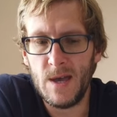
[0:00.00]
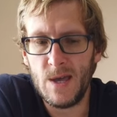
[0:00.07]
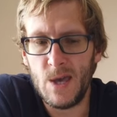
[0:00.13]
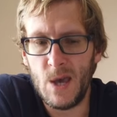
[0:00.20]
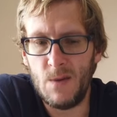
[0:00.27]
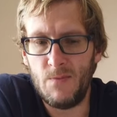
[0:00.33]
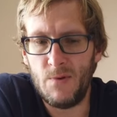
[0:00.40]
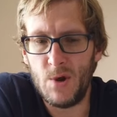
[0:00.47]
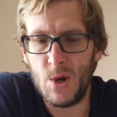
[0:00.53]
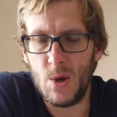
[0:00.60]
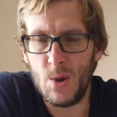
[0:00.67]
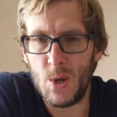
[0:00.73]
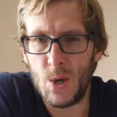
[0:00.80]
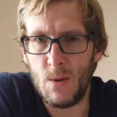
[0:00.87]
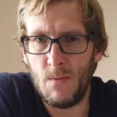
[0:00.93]
did
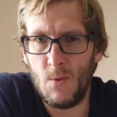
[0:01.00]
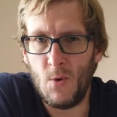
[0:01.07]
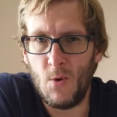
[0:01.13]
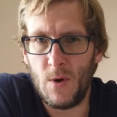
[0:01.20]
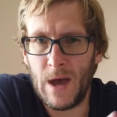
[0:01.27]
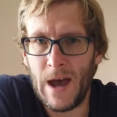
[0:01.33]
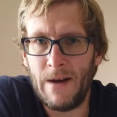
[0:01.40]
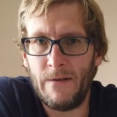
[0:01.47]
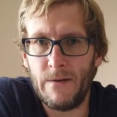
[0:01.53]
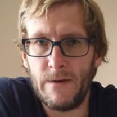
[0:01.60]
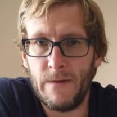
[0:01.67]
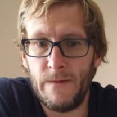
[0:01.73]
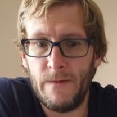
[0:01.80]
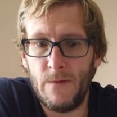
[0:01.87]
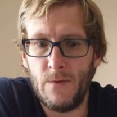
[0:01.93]
produce a more
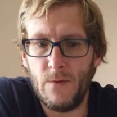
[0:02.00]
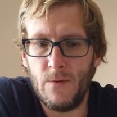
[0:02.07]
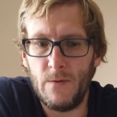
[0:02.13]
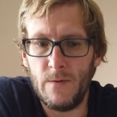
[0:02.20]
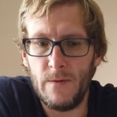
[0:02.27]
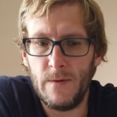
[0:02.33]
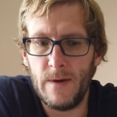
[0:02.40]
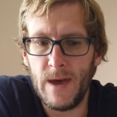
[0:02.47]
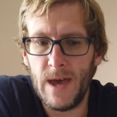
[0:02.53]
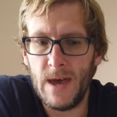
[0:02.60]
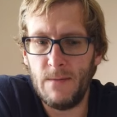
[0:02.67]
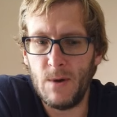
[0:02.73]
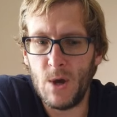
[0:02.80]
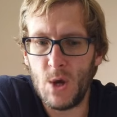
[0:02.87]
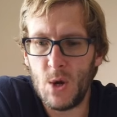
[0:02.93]
characterful
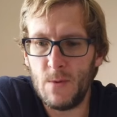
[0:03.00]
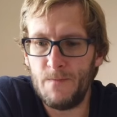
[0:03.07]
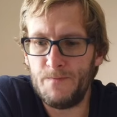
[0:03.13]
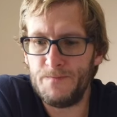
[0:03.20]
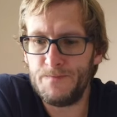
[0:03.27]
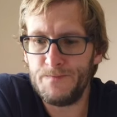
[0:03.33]
image.